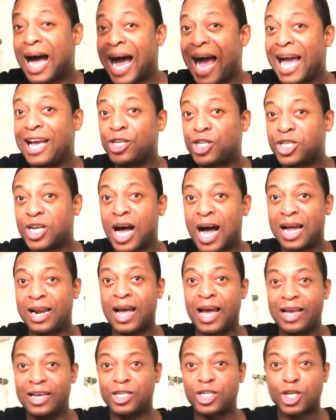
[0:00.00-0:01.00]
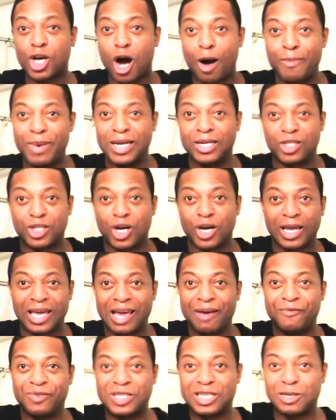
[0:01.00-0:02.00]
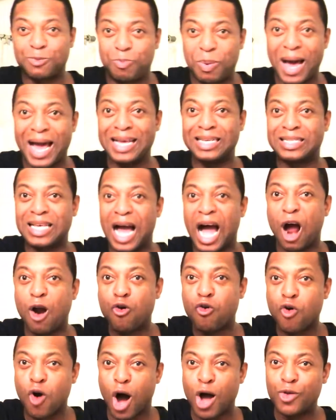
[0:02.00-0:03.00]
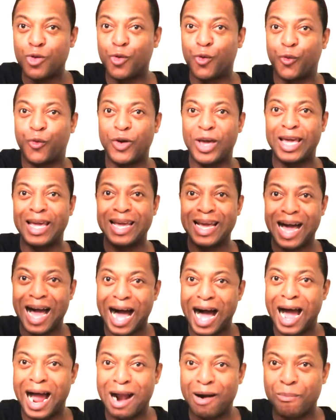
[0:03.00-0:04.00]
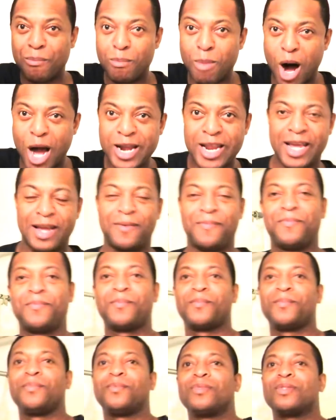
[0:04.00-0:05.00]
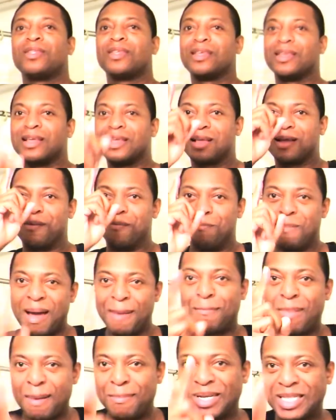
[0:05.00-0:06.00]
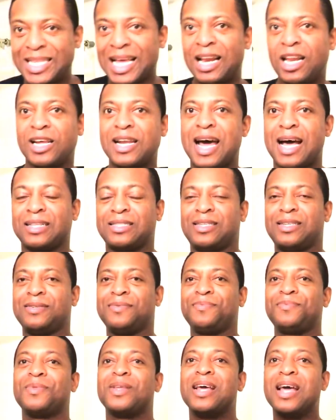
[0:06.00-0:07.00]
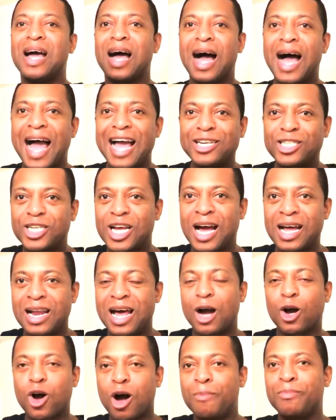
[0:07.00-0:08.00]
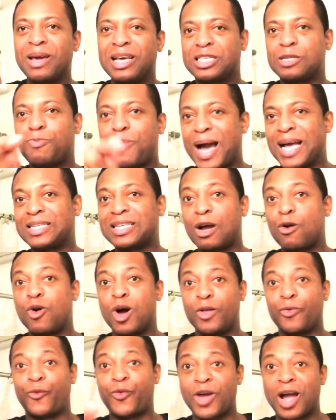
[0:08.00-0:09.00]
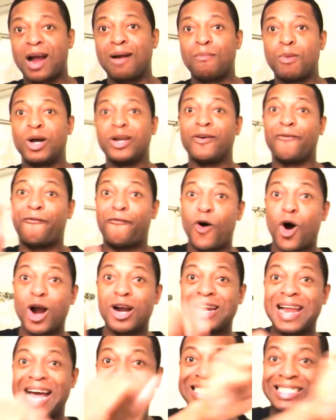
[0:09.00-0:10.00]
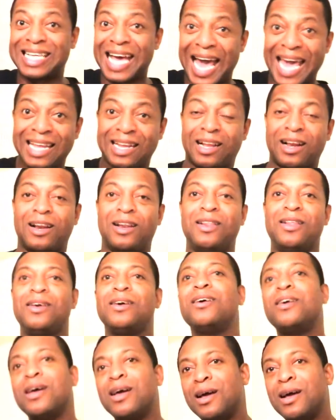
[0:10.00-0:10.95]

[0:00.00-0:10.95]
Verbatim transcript: Ishawna is coming to give Spice a run for her money. Remember me tell you that. Ishawna come give Spice a run for her money for that title.